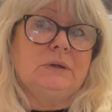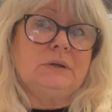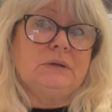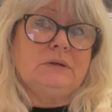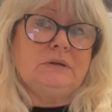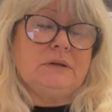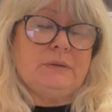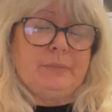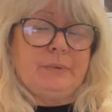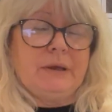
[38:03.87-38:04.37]

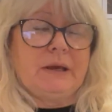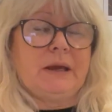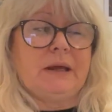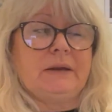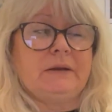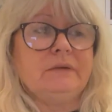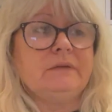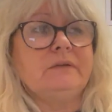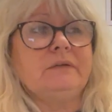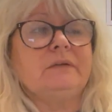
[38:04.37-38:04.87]

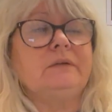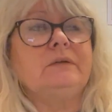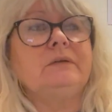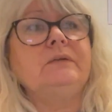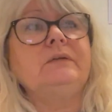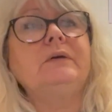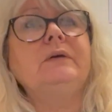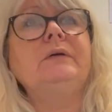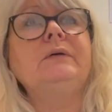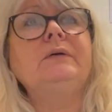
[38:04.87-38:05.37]
DPNs.
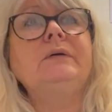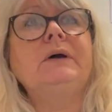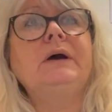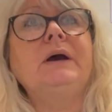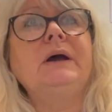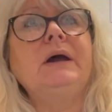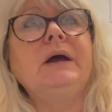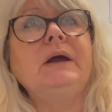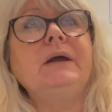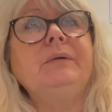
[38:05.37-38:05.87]
So
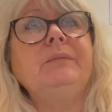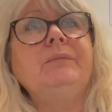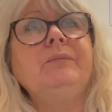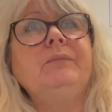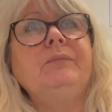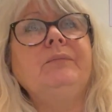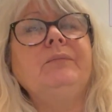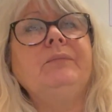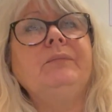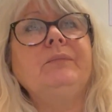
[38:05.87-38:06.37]
I
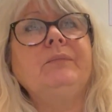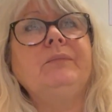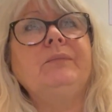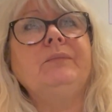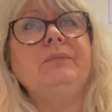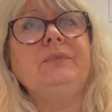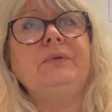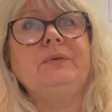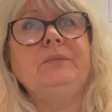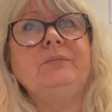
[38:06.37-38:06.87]

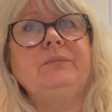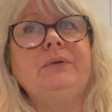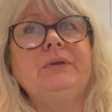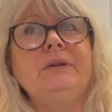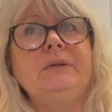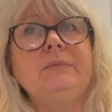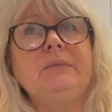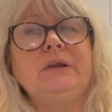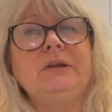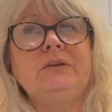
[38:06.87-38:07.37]
didn't bring
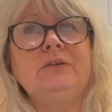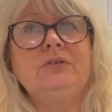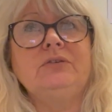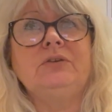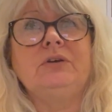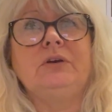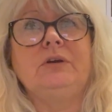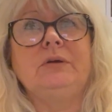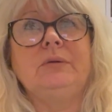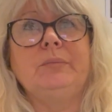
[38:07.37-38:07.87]
them in to
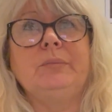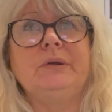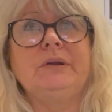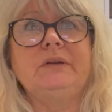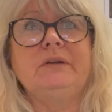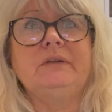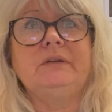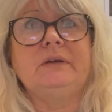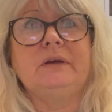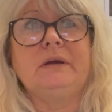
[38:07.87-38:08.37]
show you,
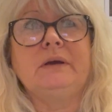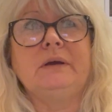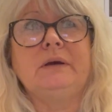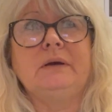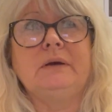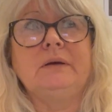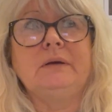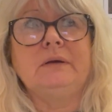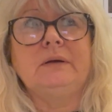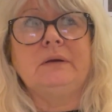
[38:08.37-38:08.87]
but
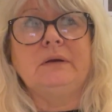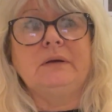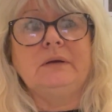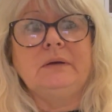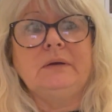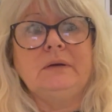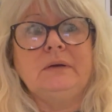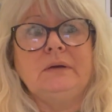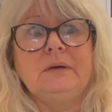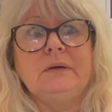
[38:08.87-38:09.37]

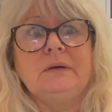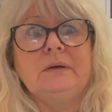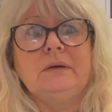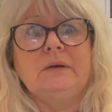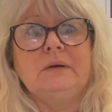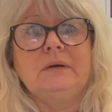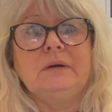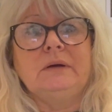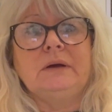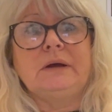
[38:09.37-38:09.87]

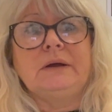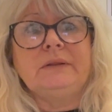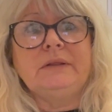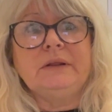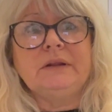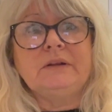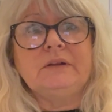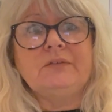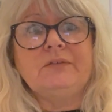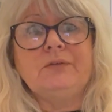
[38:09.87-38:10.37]
I
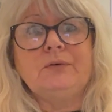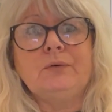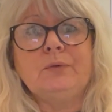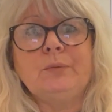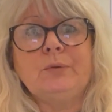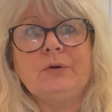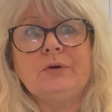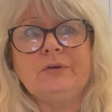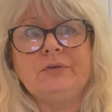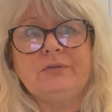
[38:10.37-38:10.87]
think the
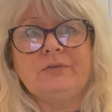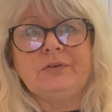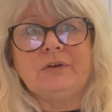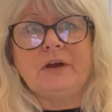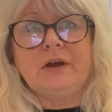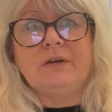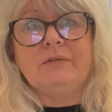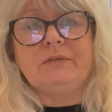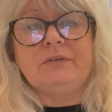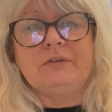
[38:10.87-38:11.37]

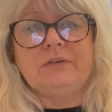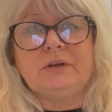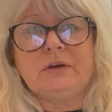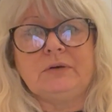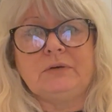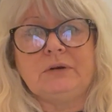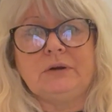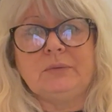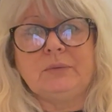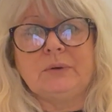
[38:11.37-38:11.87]
4.5 is the
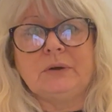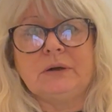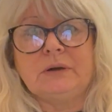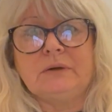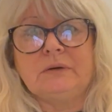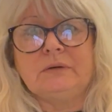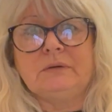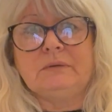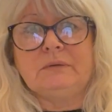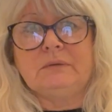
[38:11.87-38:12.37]
only
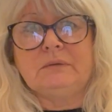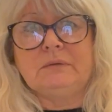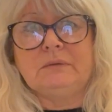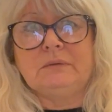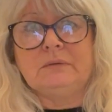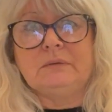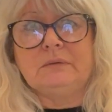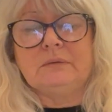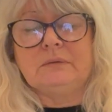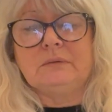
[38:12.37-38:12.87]
one
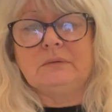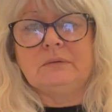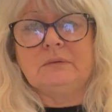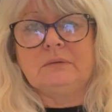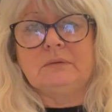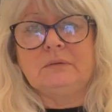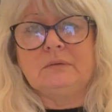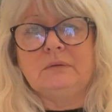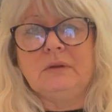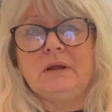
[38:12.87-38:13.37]

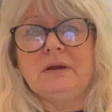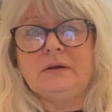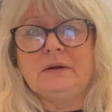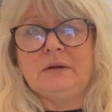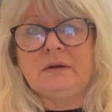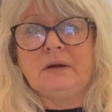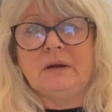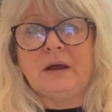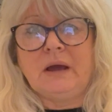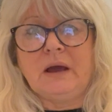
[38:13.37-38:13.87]
they
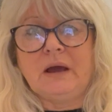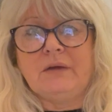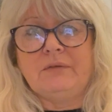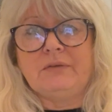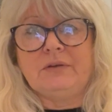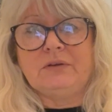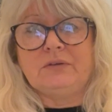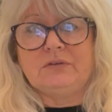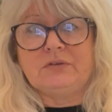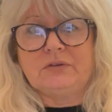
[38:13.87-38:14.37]
didn't have
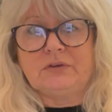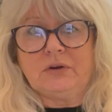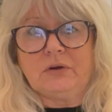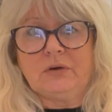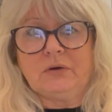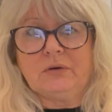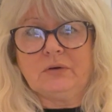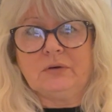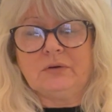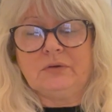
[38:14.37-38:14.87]
in
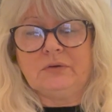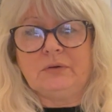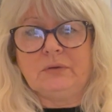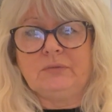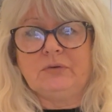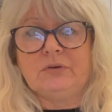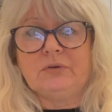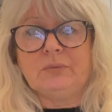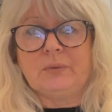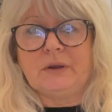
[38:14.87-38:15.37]
stock, so I'm
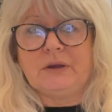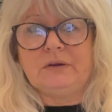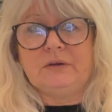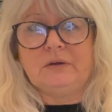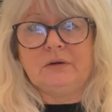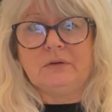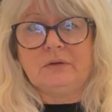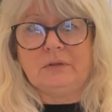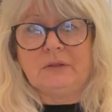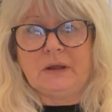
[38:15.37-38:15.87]
just
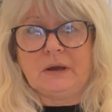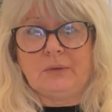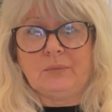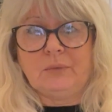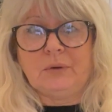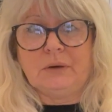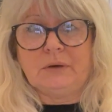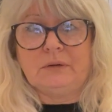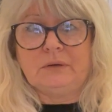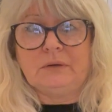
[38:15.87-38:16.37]
waiting on that
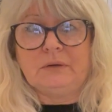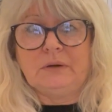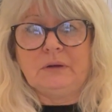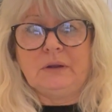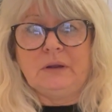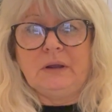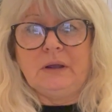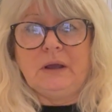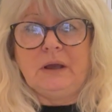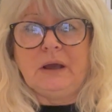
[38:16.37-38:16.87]
one,
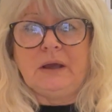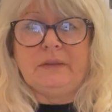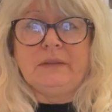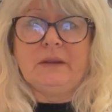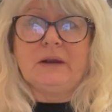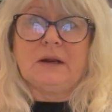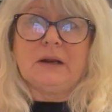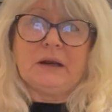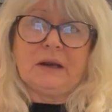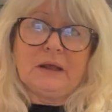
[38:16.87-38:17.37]
and
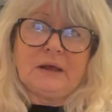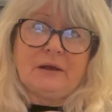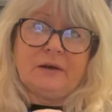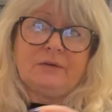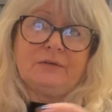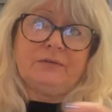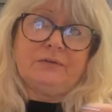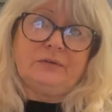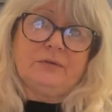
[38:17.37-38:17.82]
then I'll have